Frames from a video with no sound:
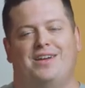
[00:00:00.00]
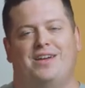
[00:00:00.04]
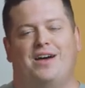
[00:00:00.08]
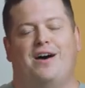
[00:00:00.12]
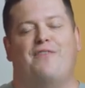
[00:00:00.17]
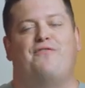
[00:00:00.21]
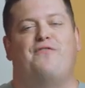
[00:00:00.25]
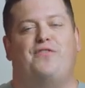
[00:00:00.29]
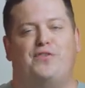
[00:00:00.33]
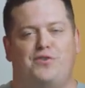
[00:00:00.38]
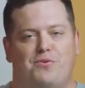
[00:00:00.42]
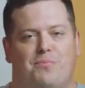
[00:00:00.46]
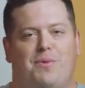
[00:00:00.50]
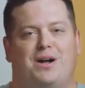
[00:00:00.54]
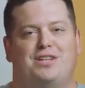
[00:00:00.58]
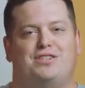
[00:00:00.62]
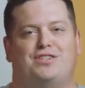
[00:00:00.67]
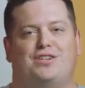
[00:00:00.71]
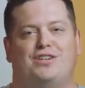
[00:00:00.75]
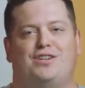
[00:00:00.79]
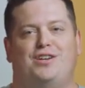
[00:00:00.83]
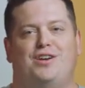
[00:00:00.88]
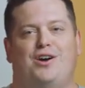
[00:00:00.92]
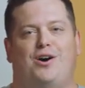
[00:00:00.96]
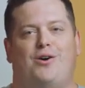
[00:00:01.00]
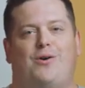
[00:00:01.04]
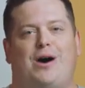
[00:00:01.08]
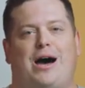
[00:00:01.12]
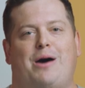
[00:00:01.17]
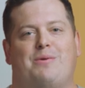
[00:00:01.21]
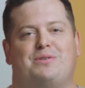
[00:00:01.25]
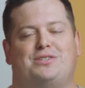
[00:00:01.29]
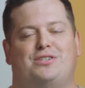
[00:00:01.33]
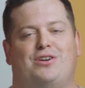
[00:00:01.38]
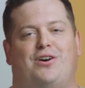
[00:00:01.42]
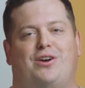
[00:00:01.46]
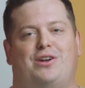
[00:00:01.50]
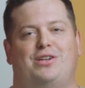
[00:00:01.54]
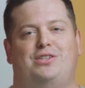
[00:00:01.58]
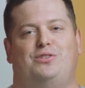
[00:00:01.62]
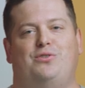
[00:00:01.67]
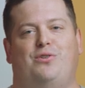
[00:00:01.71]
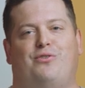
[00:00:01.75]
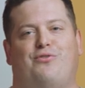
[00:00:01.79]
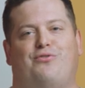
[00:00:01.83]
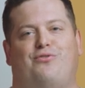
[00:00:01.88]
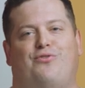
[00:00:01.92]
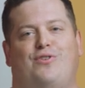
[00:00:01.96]
A few months ago, I was talking
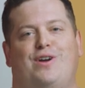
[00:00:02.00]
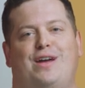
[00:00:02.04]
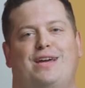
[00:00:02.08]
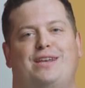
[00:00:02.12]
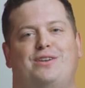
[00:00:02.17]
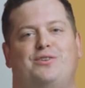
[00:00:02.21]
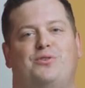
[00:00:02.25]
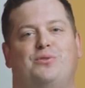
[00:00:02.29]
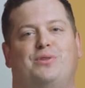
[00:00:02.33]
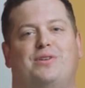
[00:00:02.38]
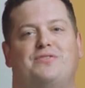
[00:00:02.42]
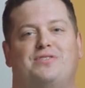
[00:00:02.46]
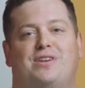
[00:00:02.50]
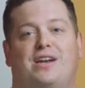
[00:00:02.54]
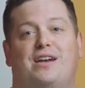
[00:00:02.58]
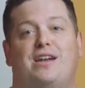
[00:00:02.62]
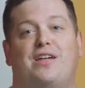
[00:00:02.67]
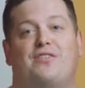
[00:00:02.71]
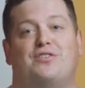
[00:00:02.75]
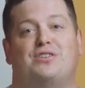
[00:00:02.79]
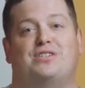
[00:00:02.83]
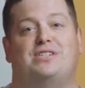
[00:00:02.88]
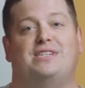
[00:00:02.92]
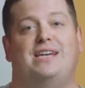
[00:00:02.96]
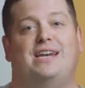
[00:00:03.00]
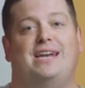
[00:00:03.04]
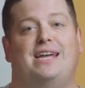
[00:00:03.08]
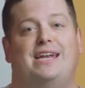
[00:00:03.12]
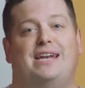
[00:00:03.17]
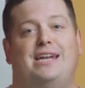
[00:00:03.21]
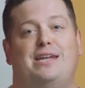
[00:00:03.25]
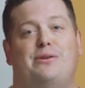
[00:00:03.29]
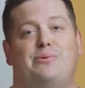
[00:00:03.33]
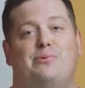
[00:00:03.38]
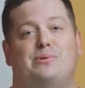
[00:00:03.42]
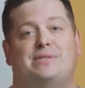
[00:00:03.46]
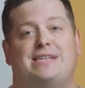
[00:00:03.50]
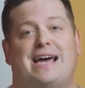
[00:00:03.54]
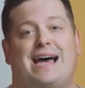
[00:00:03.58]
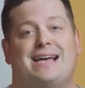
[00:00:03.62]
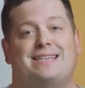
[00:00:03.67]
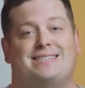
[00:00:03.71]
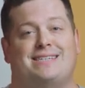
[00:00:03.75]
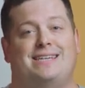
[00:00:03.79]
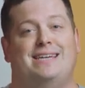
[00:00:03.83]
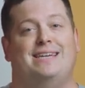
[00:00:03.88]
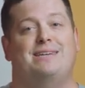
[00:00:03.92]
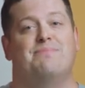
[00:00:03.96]
to a friend who lives in another city, and he was
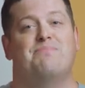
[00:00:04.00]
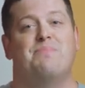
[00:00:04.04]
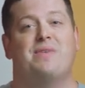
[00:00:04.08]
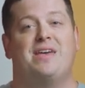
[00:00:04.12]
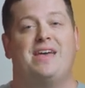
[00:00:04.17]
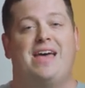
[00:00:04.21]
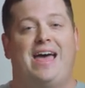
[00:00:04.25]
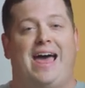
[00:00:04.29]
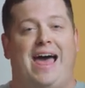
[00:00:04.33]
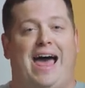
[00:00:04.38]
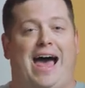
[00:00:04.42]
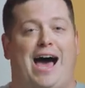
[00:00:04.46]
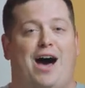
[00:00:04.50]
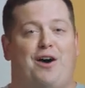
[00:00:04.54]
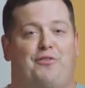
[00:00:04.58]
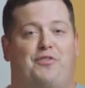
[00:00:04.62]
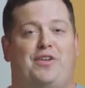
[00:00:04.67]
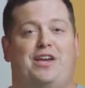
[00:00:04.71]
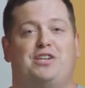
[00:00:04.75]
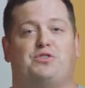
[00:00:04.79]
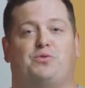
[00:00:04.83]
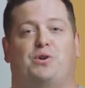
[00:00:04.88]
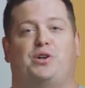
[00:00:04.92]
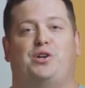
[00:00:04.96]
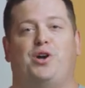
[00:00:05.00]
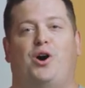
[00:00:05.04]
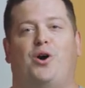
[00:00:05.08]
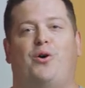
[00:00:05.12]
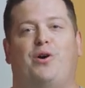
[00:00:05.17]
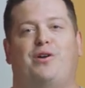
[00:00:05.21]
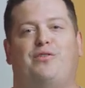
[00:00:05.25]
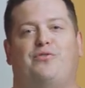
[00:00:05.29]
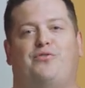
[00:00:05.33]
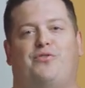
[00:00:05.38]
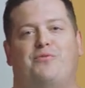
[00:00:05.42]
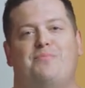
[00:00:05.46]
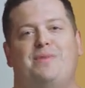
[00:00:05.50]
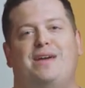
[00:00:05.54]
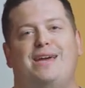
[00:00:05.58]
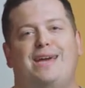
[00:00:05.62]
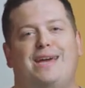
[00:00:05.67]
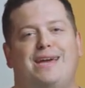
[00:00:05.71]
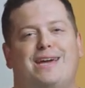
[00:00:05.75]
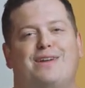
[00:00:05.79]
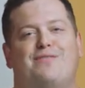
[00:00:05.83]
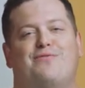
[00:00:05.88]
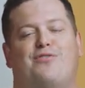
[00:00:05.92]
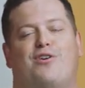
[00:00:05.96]
asking how things were going for
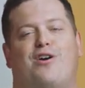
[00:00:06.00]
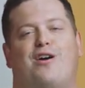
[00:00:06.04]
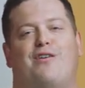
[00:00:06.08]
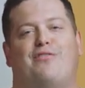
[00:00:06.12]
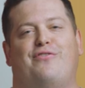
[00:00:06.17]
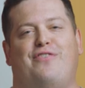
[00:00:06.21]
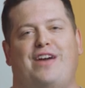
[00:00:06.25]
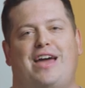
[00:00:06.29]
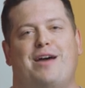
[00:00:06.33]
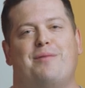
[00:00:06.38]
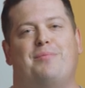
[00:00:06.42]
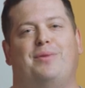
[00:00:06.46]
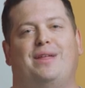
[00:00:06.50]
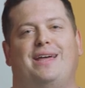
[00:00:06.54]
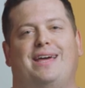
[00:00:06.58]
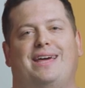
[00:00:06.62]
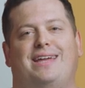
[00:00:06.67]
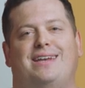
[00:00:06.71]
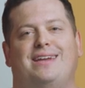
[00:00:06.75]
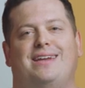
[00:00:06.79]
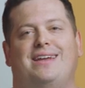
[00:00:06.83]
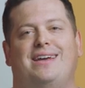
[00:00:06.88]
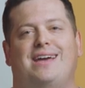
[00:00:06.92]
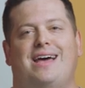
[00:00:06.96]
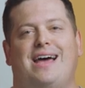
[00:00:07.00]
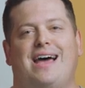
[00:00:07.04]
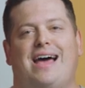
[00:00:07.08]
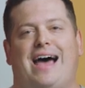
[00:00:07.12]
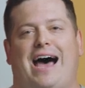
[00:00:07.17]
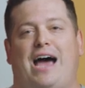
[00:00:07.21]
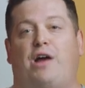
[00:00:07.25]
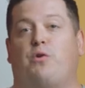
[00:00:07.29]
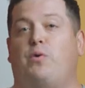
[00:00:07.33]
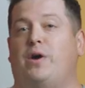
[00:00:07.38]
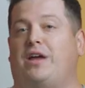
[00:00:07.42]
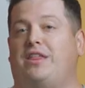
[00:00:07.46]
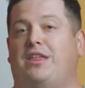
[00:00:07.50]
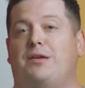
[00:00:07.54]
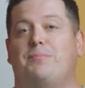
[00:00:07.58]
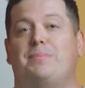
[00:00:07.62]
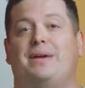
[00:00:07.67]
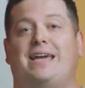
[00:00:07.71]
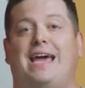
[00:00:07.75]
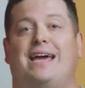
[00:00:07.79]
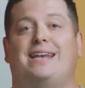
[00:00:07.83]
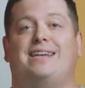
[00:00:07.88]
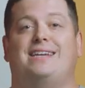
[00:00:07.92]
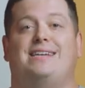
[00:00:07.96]
me and for our family. And I quickly
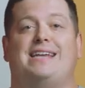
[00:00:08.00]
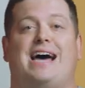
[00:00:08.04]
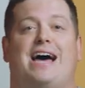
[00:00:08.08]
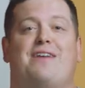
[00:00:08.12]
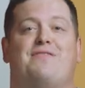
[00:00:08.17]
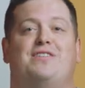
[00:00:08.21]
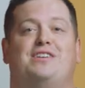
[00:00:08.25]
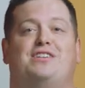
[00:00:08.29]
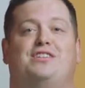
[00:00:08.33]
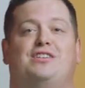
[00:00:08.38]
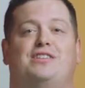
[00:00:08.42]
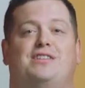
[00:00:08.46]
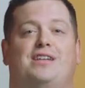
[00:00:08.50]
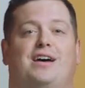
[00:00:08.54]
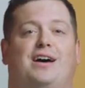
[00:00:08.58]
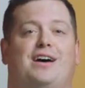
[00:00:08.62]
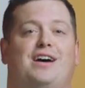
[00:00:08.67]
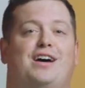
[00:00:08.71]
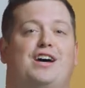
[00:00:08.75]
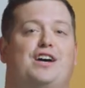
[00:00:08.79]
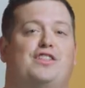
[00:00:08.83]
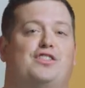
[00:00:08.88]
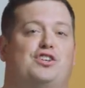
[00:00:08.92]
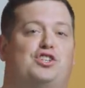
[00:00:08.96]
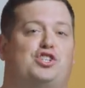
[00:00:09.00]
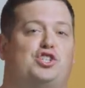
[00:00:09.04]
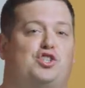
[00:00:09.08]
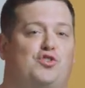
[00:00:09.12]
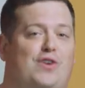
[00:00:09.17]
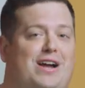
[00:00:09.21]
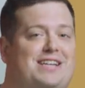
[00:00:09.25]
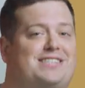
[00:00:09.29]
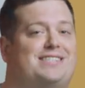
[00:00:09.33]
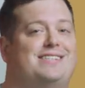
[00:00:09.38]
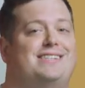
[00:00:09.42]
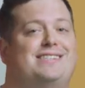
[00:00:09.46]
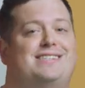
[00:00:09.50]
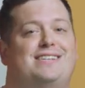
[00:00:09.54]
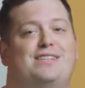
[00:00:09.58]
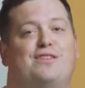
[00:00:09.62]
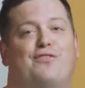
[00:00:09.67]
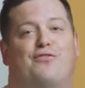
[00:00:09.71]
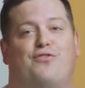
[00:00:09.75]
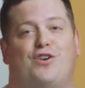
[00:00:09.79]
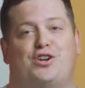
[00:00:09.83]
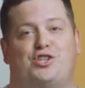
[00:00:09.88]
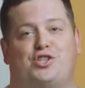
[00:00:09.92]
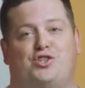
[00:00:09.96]
began to dive into the stresses and
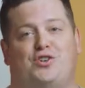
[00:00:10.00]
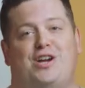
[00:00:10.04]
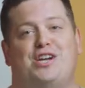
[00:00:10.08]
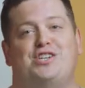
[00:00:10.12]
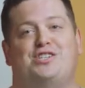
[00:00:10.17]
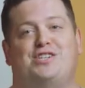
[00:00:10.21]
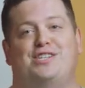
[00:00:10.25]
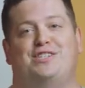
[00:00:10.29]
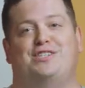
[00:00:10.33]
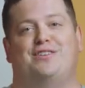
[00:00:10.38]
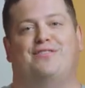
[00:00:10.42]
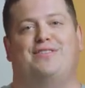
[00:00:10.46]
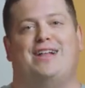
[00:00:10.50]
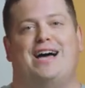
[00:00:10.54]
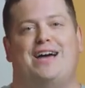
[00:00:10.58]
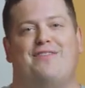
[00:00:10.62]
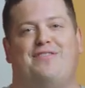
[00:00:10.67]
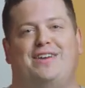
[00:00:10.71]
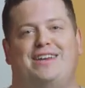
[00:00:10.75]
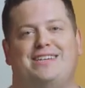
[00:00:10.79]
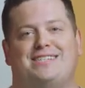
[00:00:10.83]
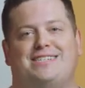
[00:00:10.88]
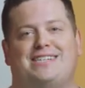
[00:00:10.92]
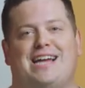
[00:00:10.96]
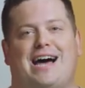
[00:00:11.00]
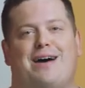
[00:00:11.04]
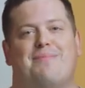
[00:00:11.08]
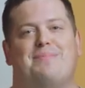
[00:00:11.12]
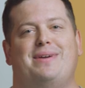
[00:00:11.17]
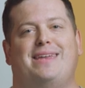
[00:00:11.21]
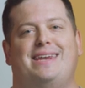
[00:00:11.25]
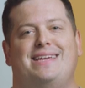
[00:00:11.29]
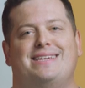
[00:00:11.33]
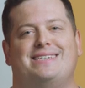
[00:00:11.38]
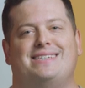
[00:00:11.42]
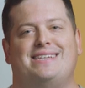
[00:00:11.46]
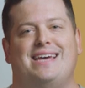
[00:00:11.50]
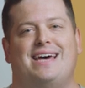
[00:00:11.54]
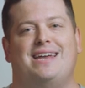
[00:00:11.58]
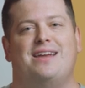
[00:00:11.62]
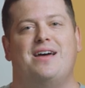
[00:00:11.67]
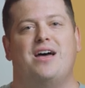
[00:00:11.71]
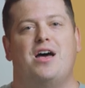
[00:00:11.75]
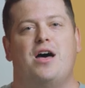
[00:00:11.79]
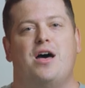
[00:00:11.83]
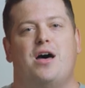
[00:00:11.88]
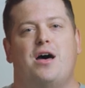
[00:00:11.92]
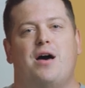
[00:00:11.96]
the frustrations of life. And he stopped me and he
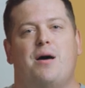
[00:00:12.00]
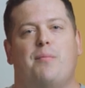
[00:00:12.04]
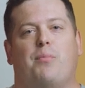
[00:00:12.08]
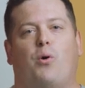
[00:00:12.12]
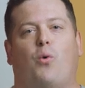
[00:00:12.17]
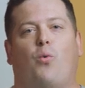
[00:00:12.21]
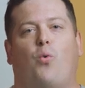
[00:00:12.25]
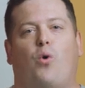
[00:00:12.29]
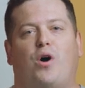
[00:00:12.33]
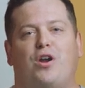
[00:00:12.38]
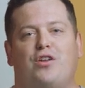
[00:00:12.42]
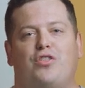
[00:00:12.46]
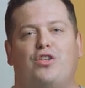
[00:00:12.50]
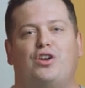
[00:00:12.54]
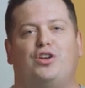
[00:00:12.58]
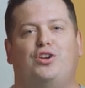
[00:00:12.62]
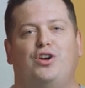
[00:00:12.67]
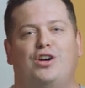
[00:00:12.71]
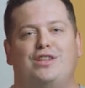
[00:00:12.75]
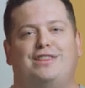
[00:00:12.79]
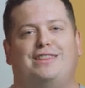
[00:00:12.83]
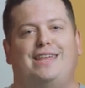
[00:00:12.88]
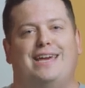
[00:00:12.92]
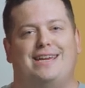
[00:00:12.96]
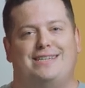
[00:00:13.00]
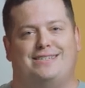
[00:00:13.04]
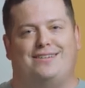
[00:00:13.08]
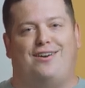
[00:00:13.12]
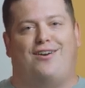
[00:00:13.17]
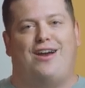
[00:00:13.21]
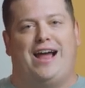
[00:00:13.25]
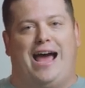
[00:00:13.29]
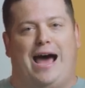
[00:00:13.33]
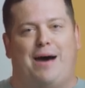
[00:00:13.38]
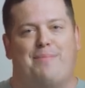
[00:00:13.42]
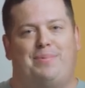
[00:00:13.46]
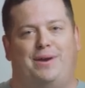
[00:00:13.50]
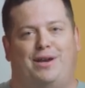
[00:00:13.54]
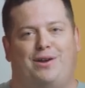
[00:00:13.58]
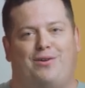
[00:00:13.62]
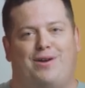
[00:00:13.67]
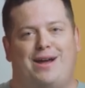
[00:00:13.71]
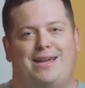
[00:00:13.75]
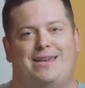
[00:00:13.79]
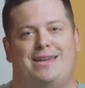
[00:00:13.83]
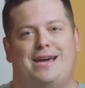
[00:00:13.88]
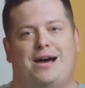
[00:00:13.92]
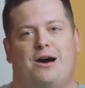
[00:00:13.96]
said, "But what are the good things that are happening
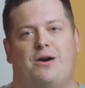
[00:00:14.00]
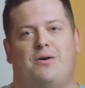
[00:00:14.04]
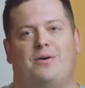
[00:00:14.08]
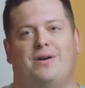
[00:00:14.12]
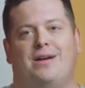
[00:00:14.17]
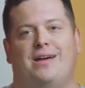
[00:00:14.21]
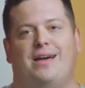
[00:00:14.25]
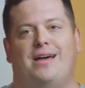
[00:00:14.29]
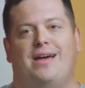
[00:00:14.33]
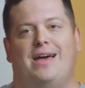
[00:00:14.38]
right now?"